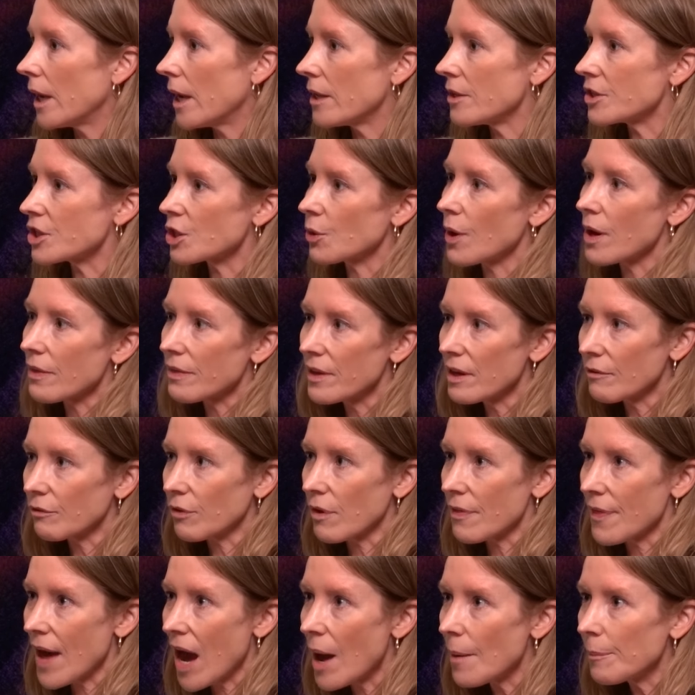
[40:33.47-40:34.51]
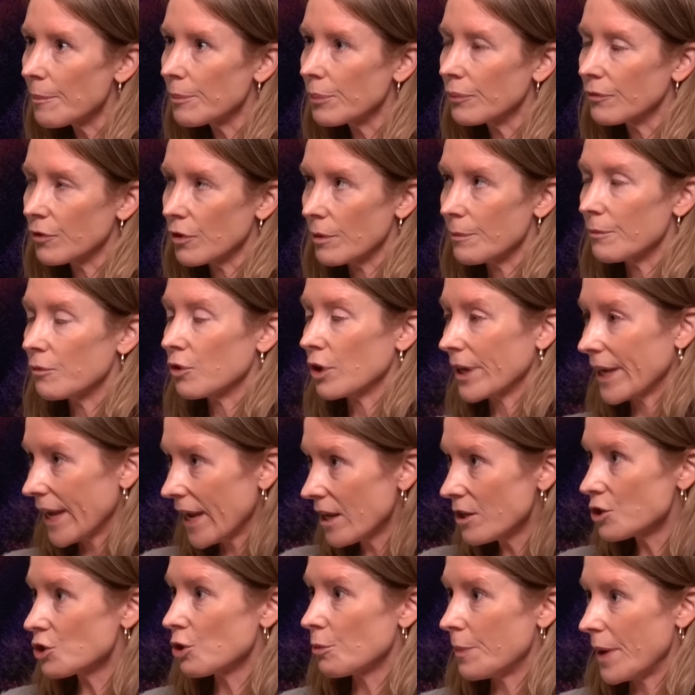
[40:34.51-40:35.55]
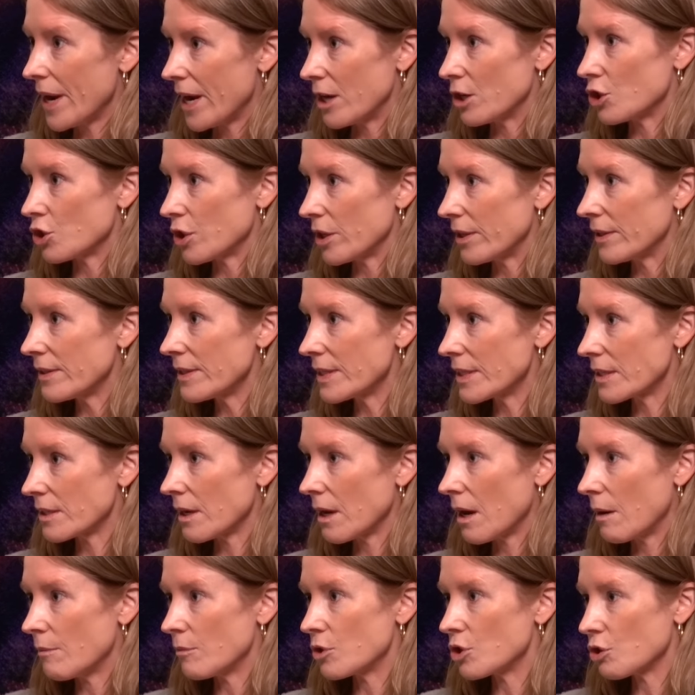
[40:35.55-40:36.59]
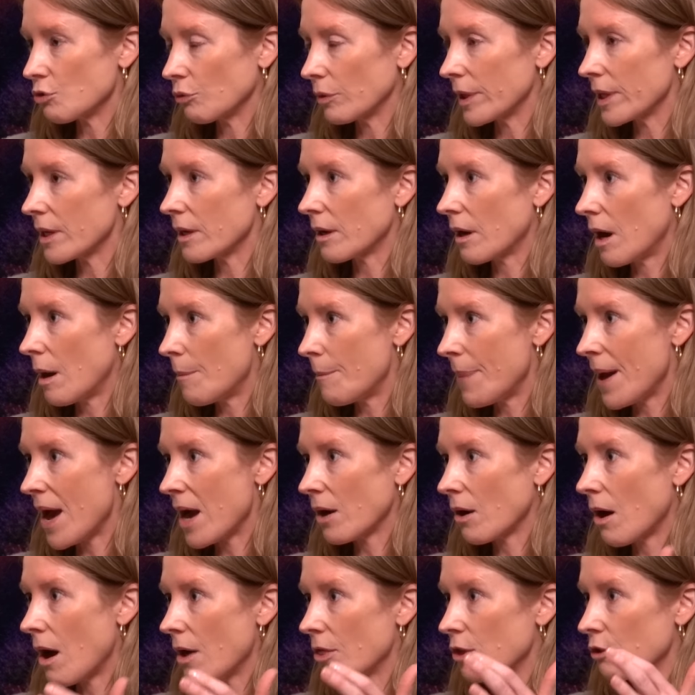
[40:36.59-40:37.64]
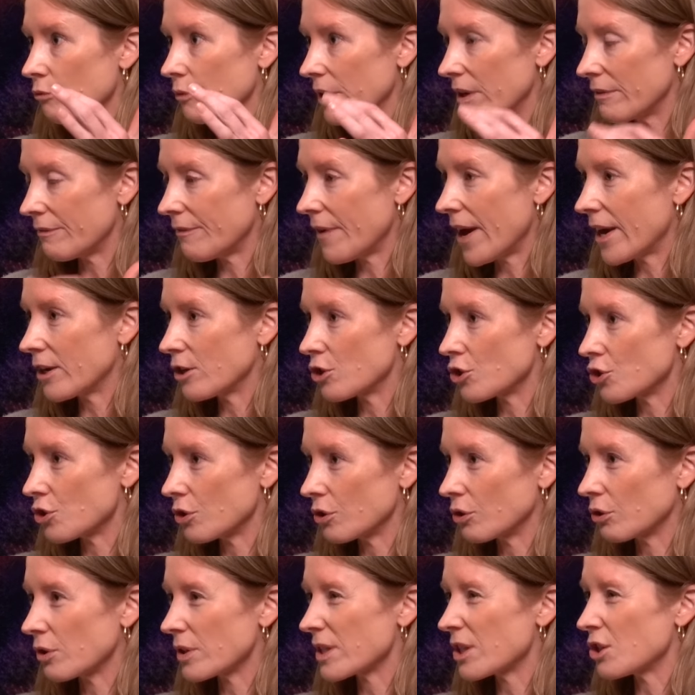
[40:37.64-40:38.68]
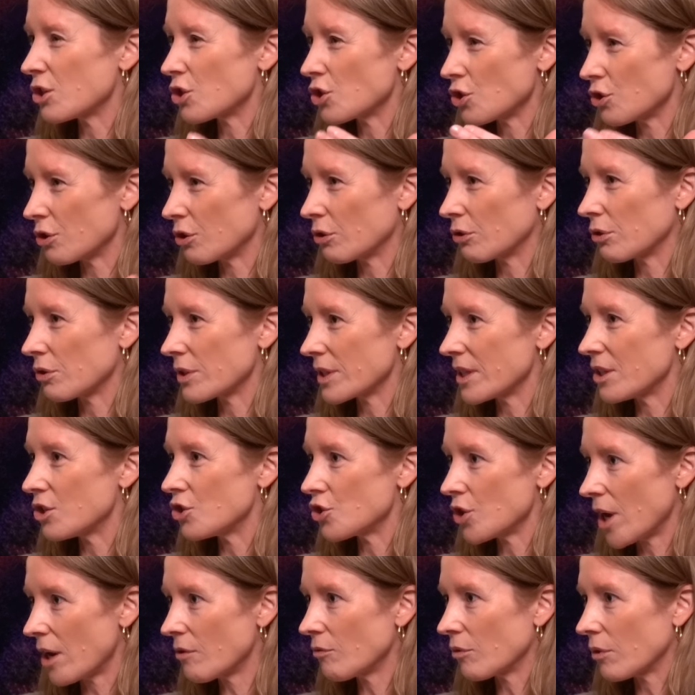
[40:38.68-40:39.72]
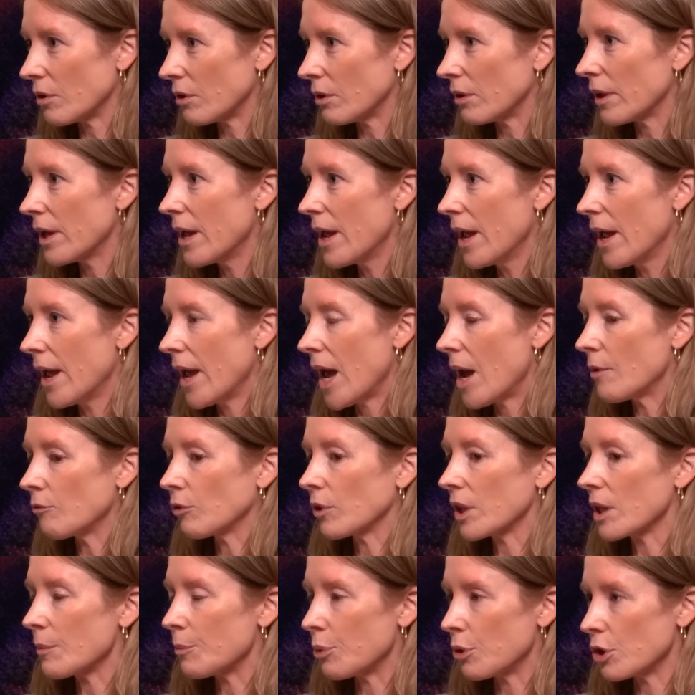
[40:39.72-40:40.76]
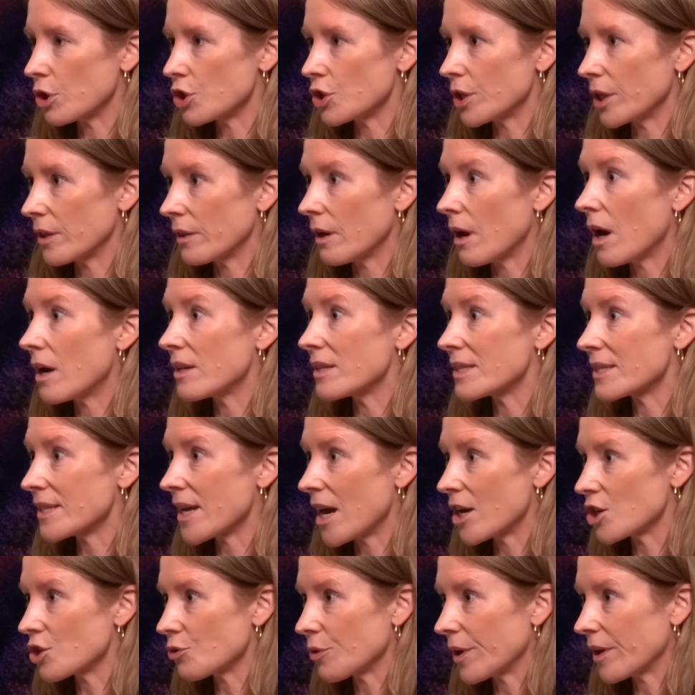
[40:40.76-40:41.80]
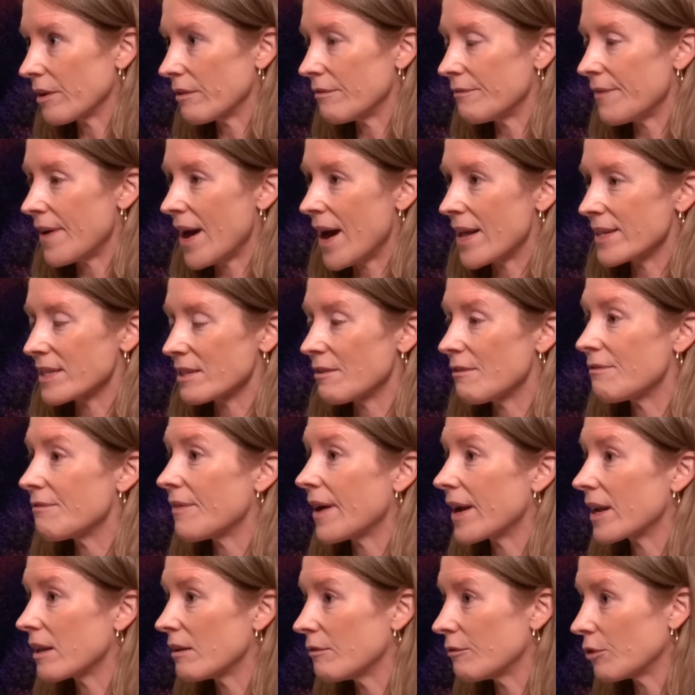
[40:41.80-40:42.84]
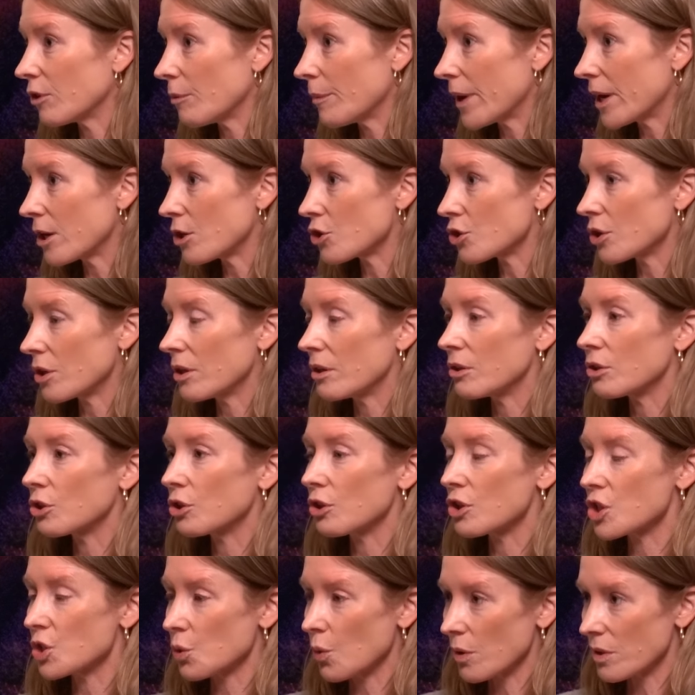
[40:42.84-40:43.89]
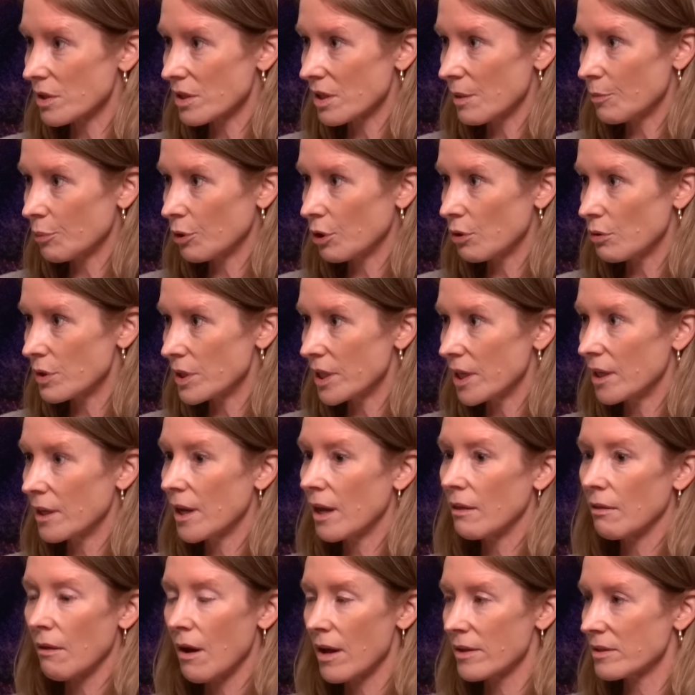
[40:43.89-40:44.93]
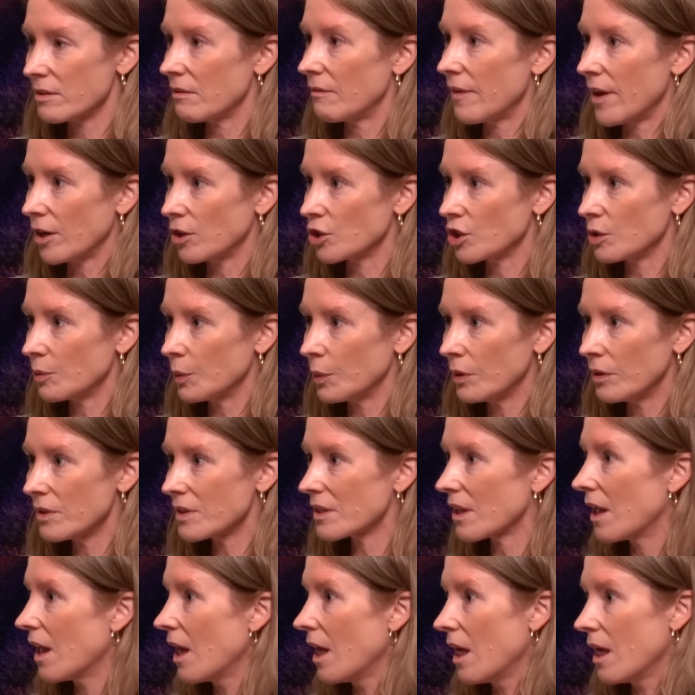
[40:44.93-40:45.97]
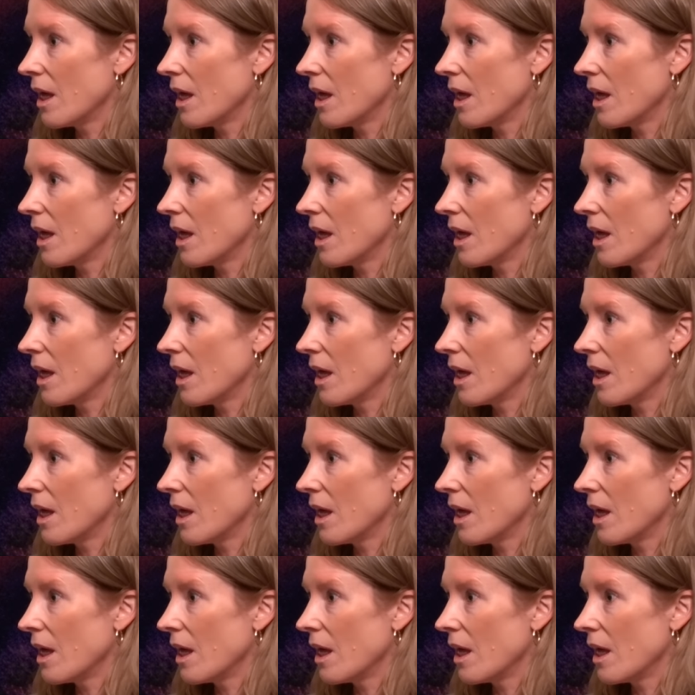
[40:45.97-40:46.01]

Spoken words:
And so I think for that, for cancer patients, to really cut back on the refined sugars and sugars in general, and really pushing the unsaturated fats that fight inflammation, good sources of protein, and lots of vegetables,